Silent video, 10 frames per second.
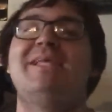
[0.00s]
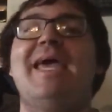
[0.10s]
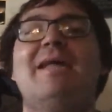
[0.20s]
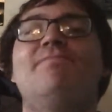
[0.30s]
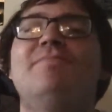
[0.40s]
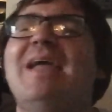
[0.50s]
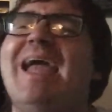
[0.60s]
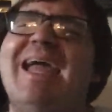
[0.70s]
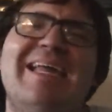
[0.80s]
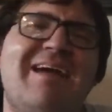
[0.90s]
like,
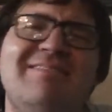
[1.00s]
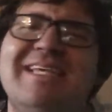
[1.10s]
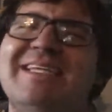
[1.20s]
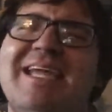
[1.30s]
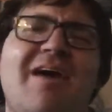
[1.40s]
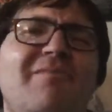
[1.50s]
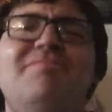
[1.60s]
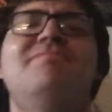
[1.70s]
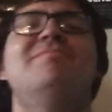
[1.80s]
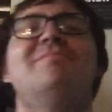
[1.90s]
no,
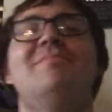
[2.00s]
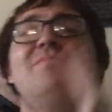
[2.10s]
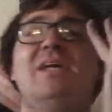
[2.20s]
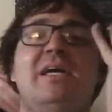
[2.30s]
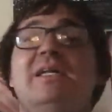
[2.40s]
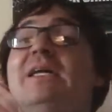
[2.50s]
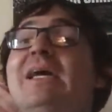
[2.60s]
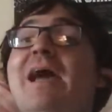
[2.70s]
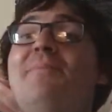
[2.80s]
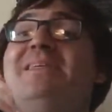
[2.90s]
I'm good.
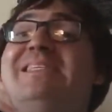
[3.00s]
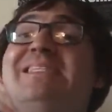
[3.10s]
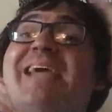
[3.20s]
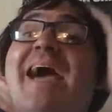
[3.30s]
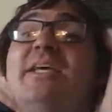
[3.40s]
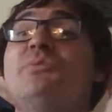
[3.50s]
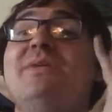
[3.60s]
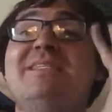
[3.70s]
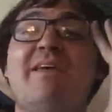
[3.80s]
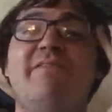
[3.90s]
And plus, this guy's
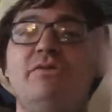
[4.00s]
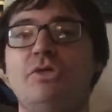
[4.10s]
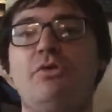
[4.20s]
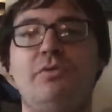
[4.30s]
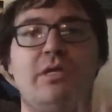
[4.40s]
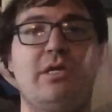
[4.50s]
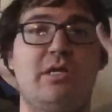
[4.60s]
27 years old,